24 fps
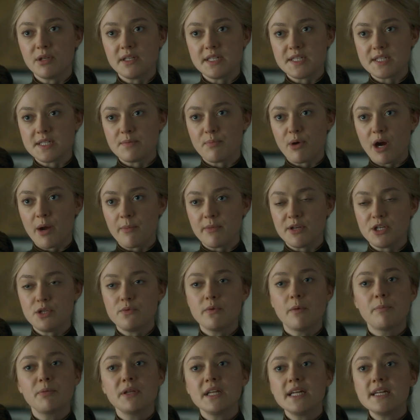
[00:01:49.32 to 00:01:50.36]
Police Department. You
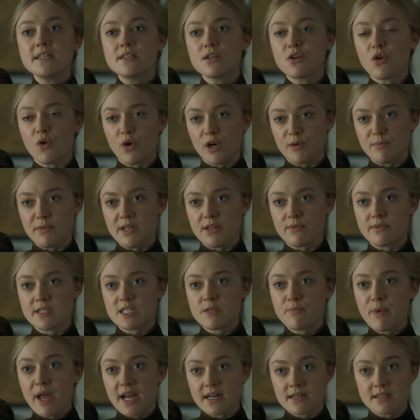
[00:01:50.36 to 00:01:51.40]
will please accord me the
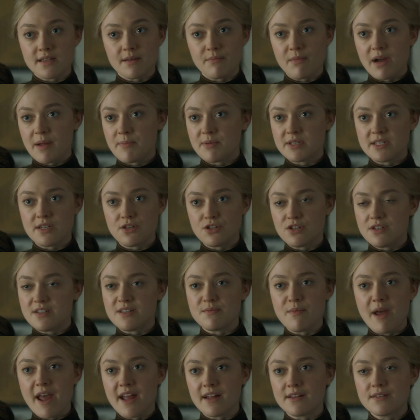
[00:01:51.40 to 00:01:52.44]
respect that my position
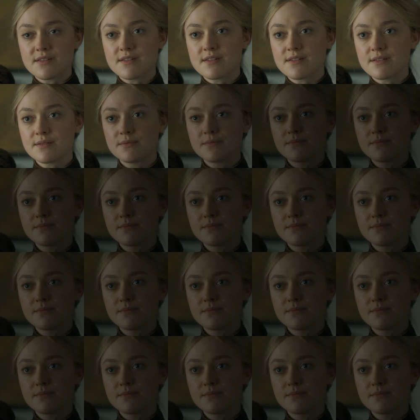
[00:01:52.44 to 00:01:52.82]
demands.